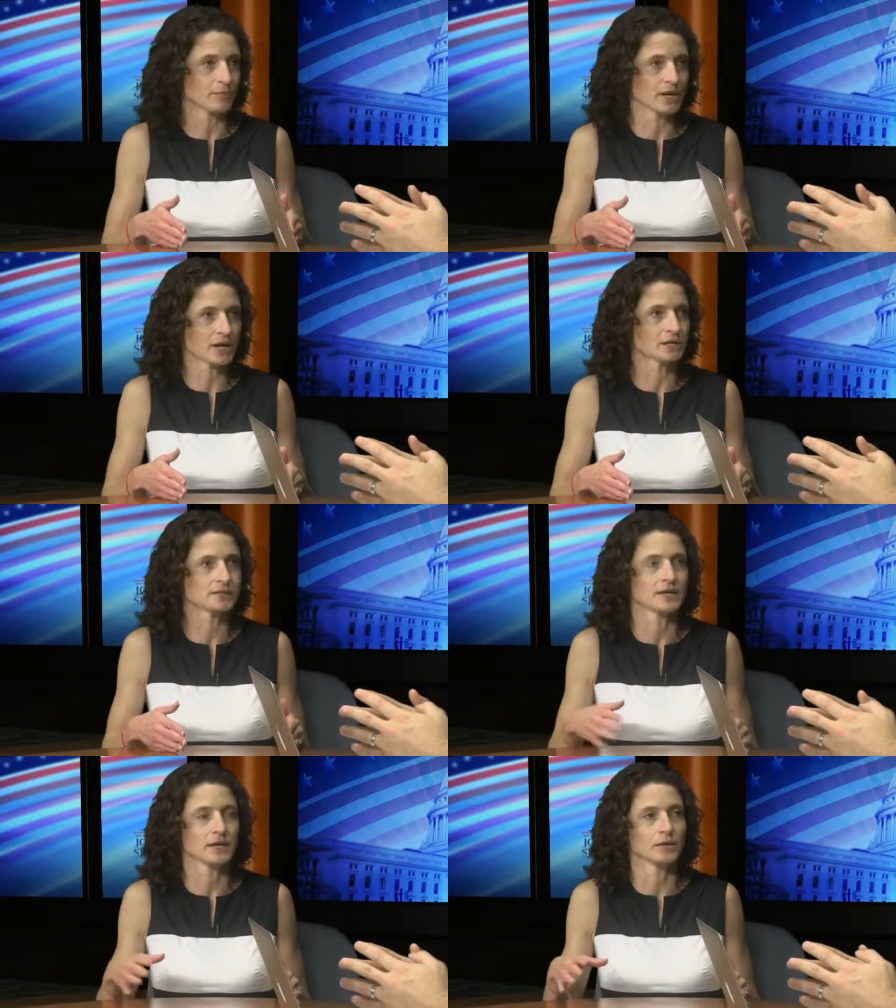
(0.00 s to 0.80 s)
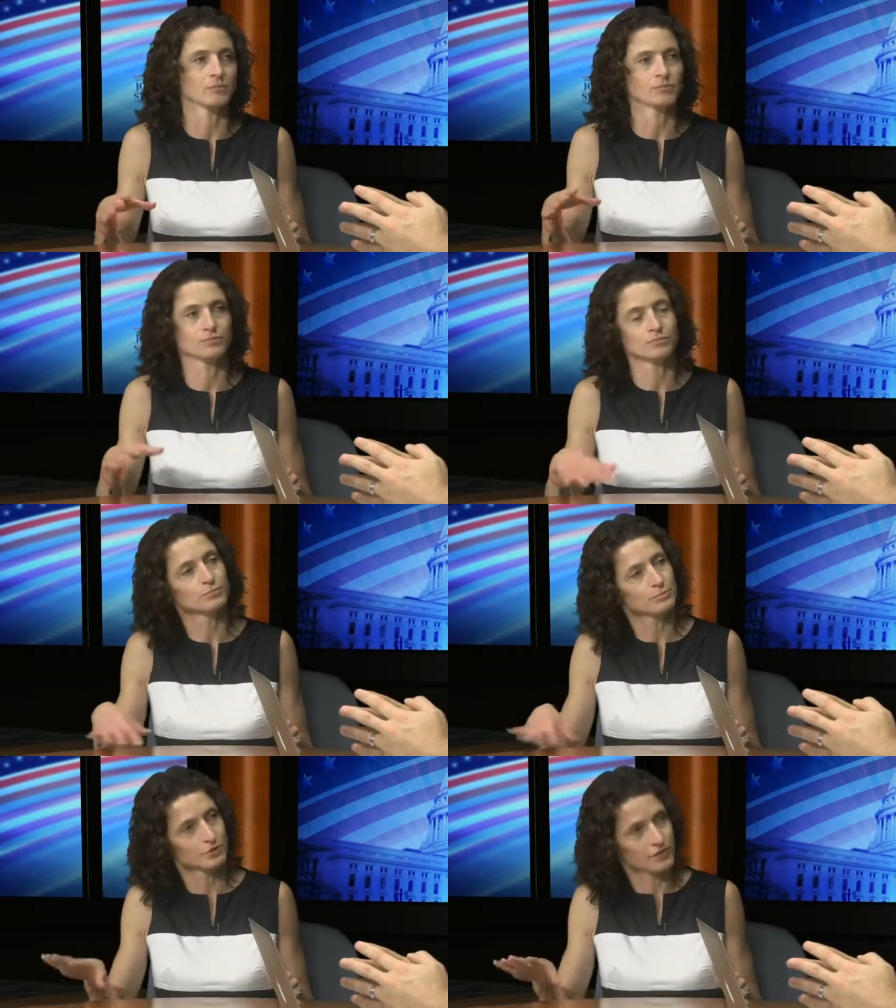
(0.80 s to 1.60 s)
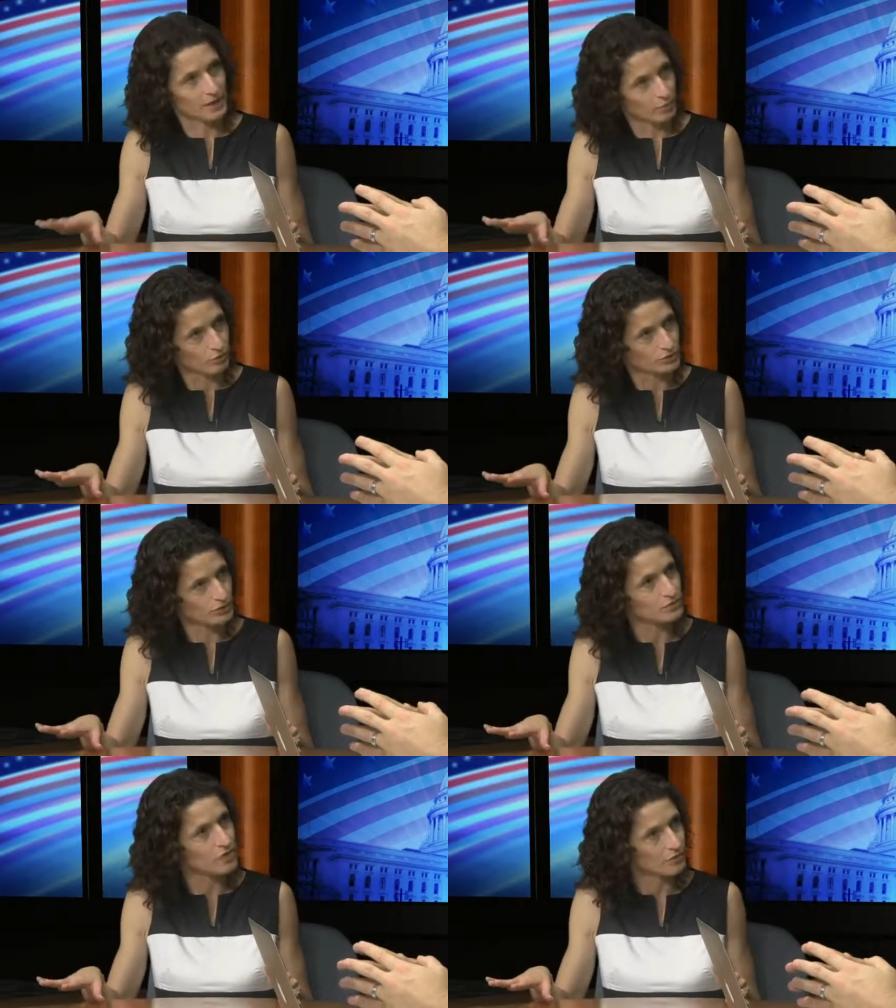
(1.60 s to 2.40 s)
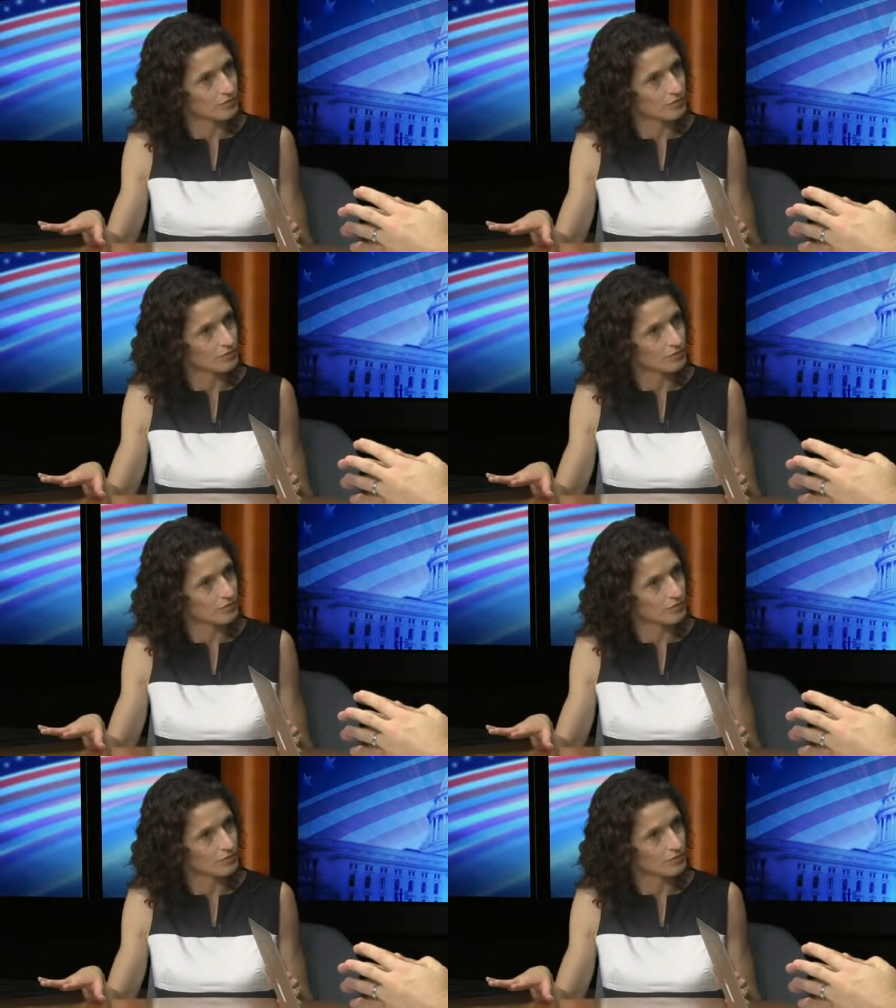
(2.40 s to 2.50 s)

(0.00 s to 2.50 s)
because they provide abortions with other